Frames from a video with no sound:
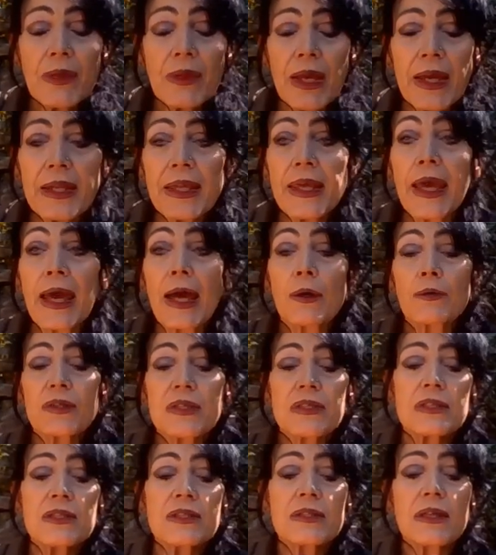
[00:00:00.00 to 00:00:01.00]
Anyhow,
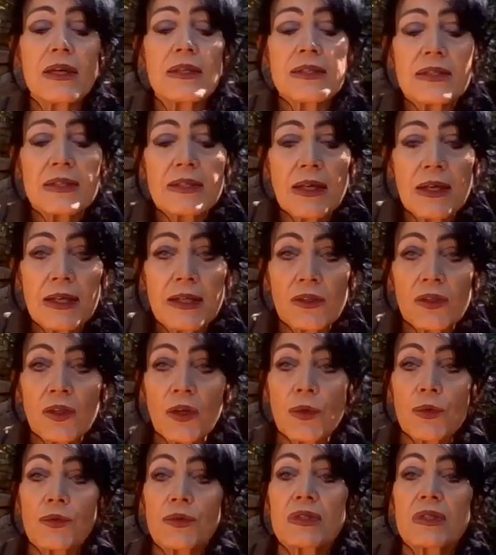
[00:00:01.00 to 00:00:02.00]
this is a side
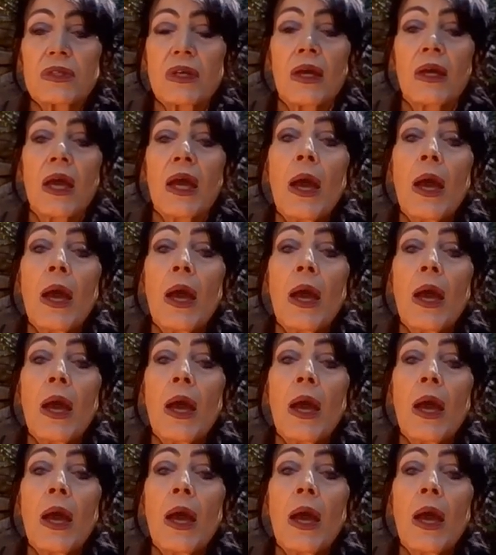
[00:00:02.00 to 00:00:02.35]
note.